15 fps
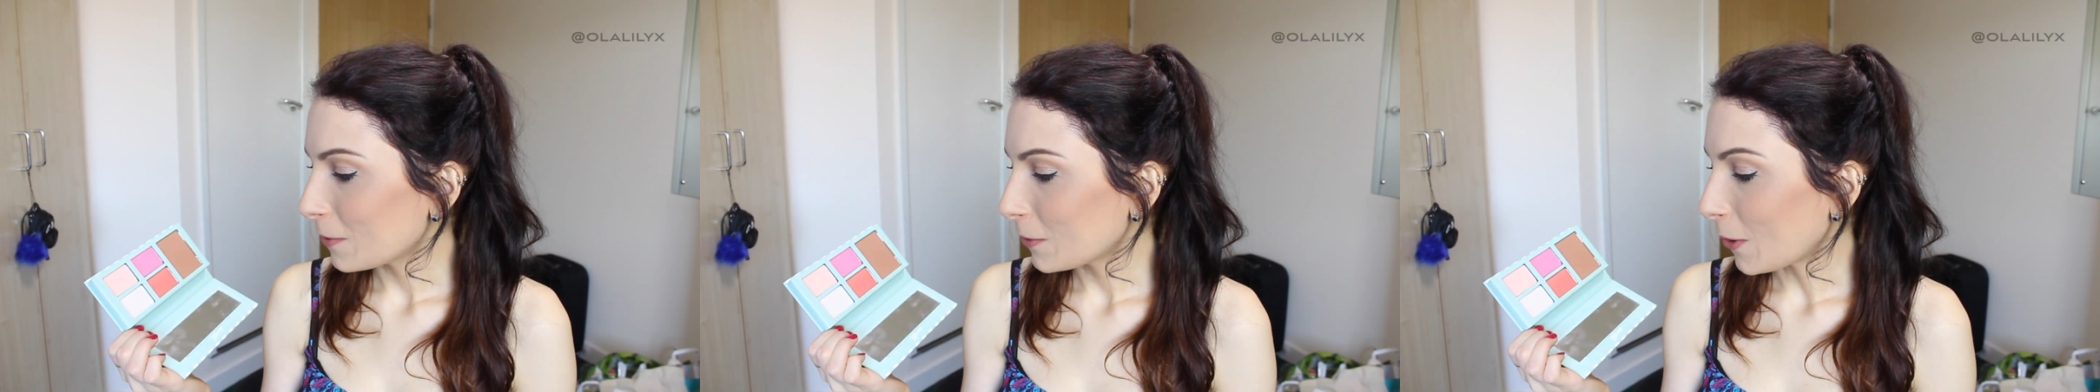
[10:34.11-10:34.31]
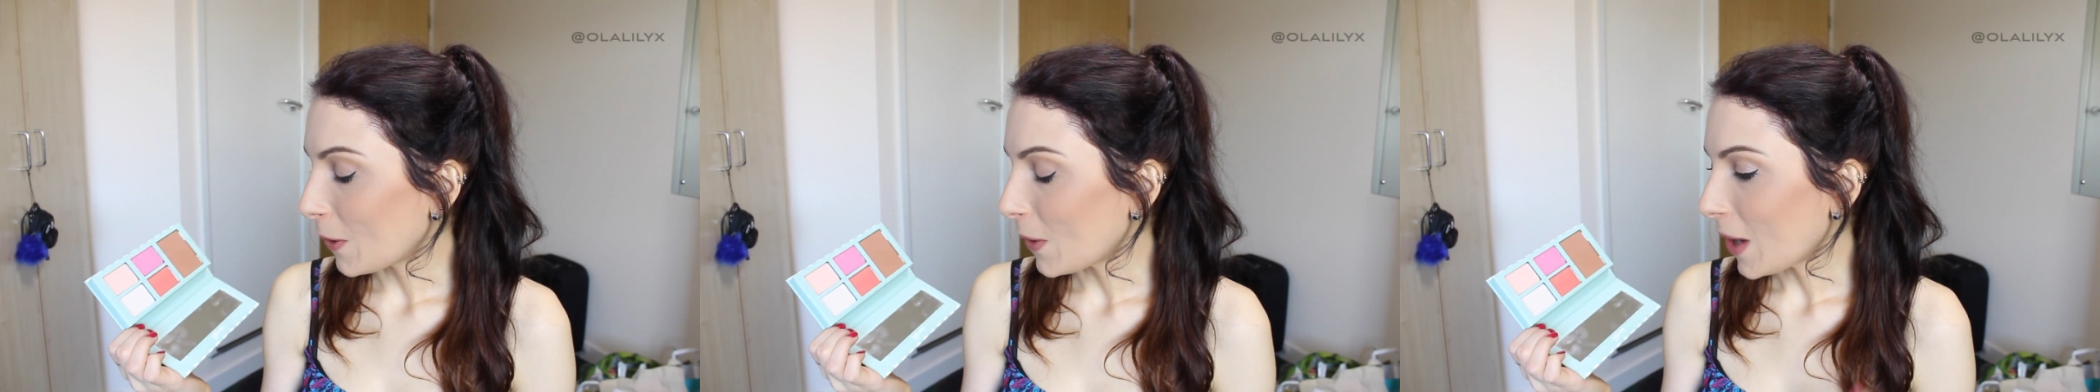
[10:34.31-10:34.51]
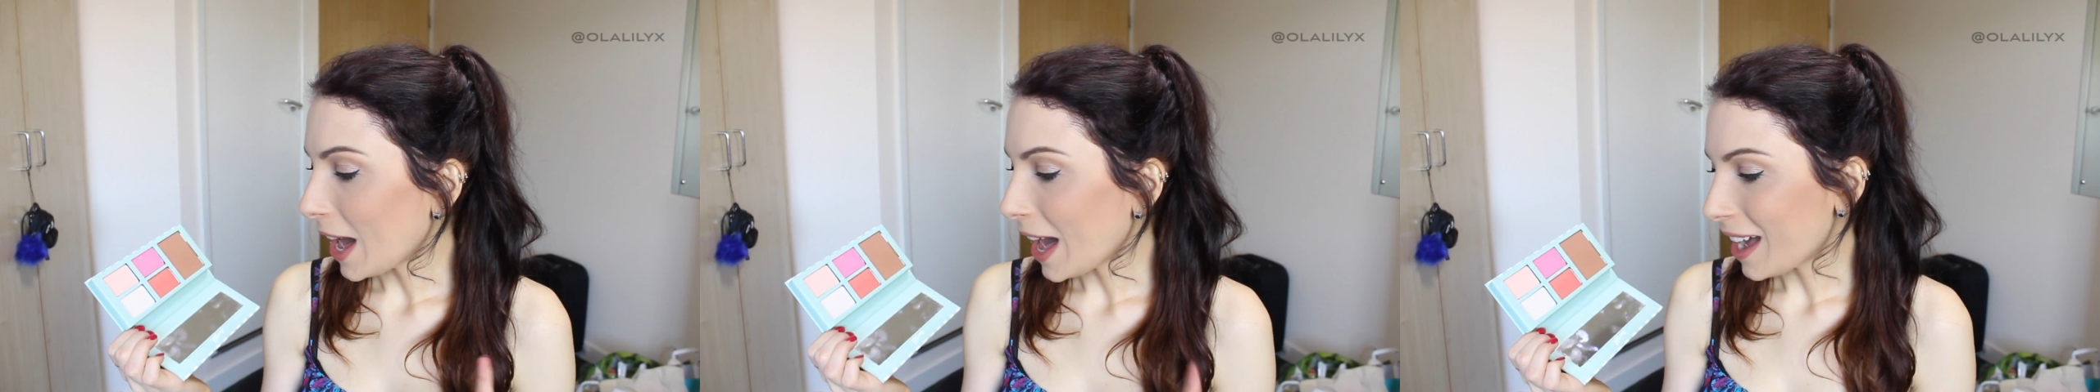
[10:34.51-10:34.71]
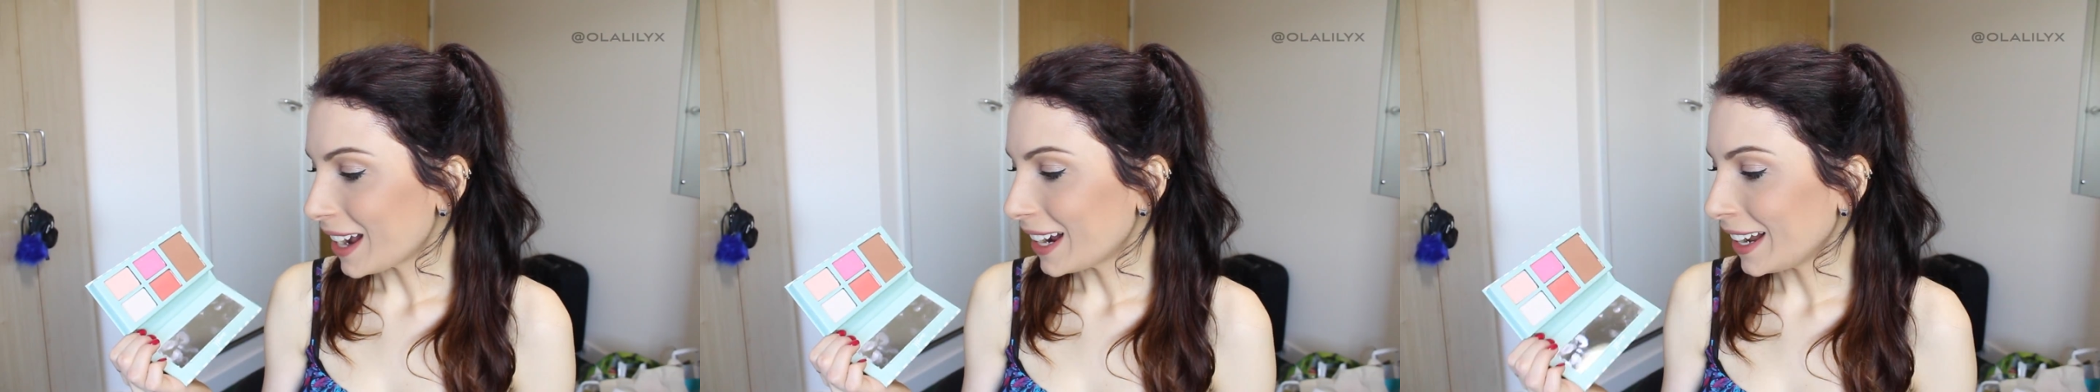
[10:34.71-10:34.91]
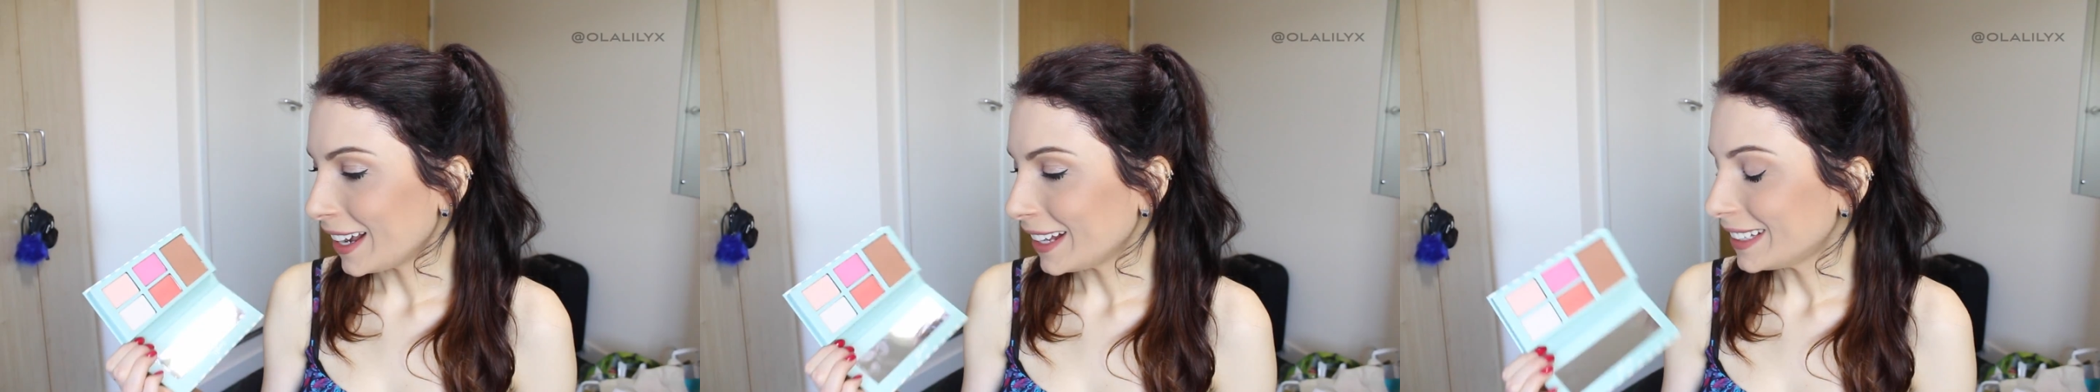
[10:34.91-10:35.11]
for
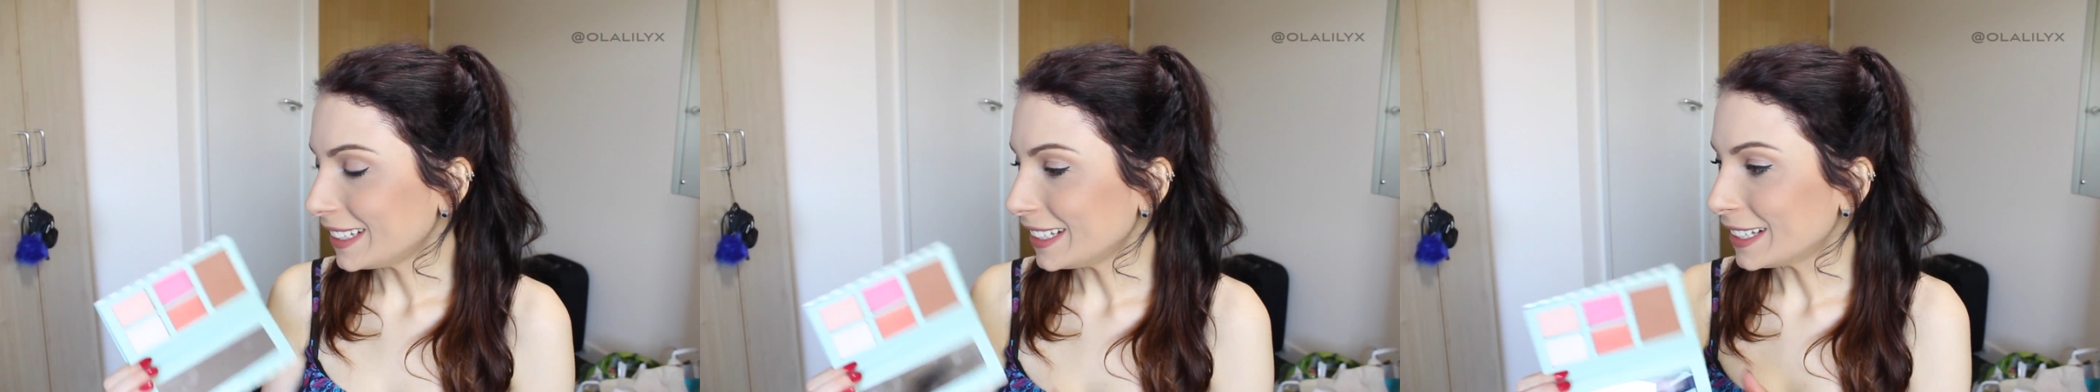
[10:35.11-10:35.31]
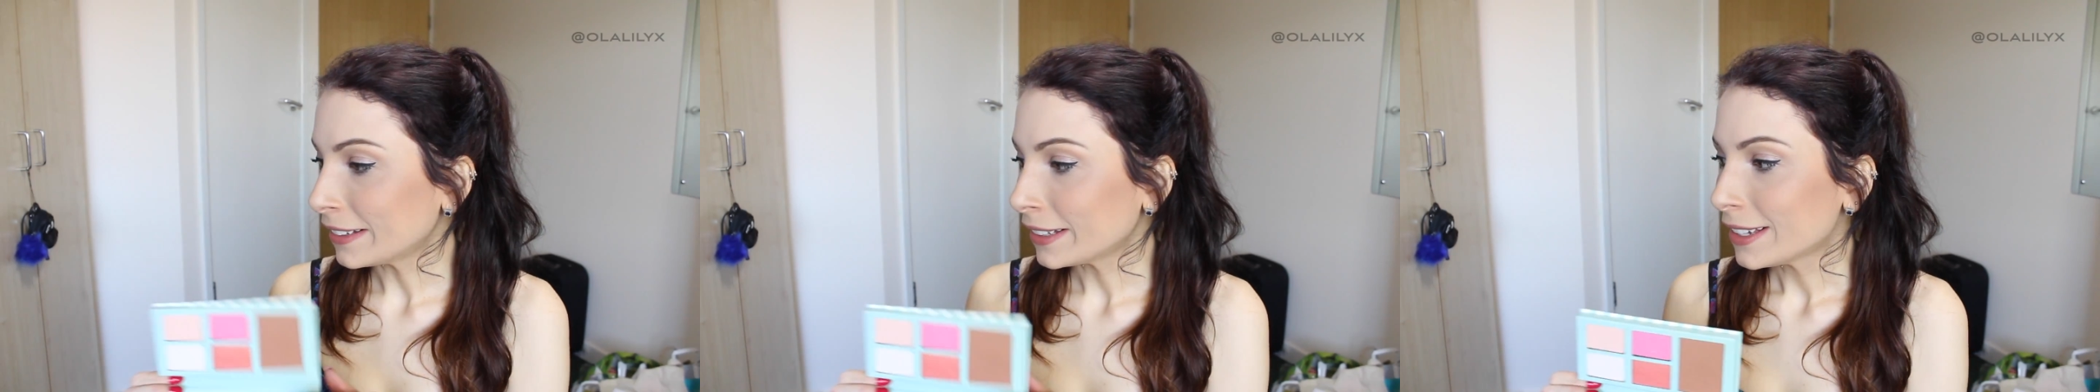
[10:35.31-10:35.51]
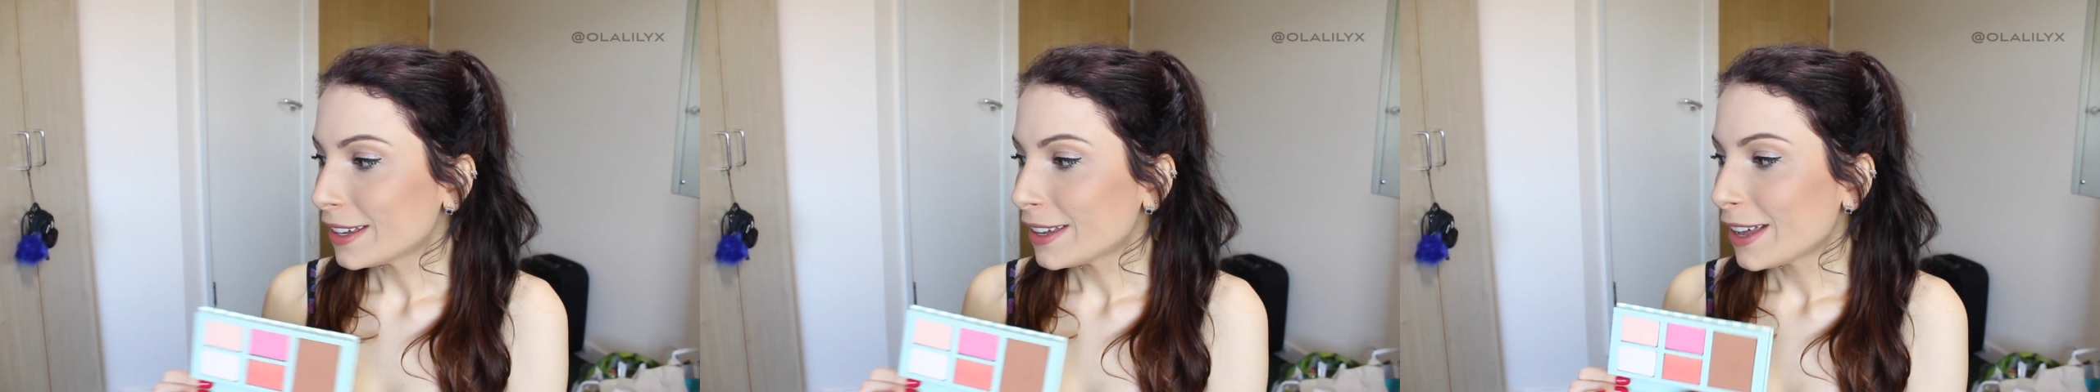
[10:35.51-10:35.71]
highlighting